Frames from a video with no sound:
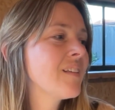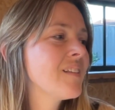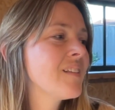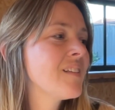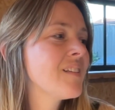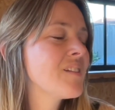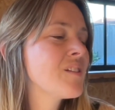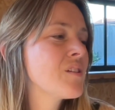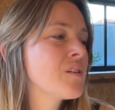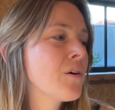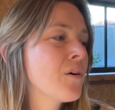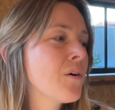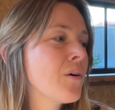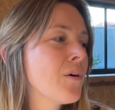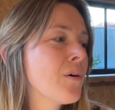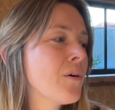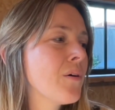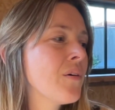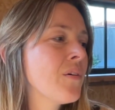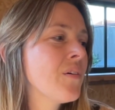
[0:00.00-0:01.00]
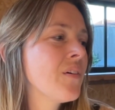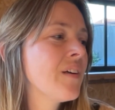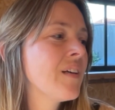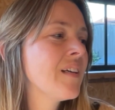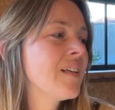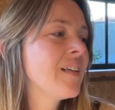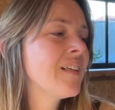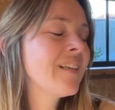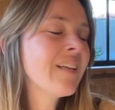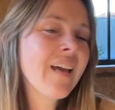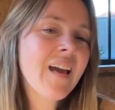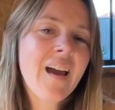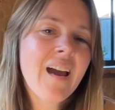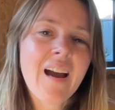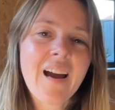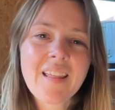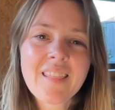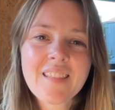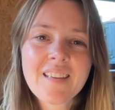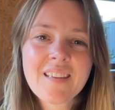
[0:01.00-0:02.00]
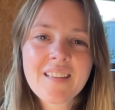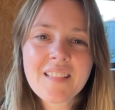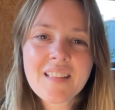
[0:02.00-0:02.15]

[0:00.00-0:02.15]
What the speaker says: So yeah, I think